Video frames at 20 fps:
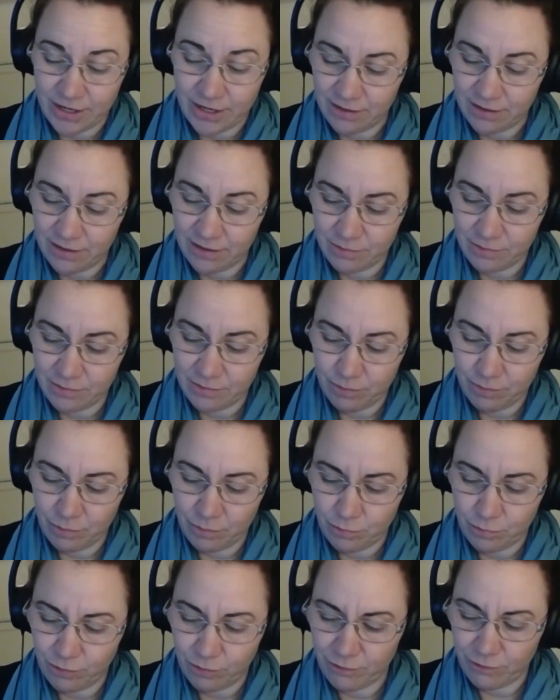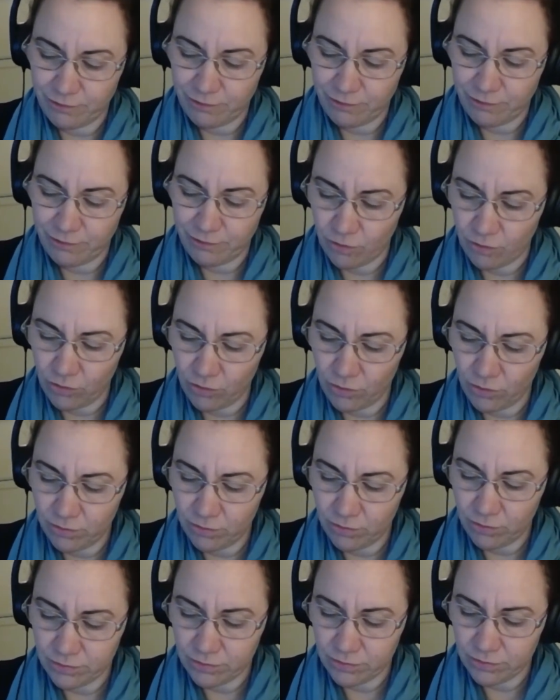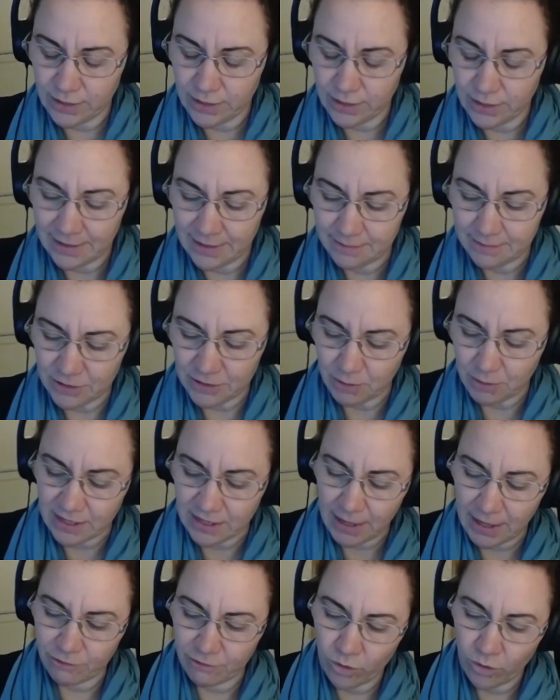But one of them is that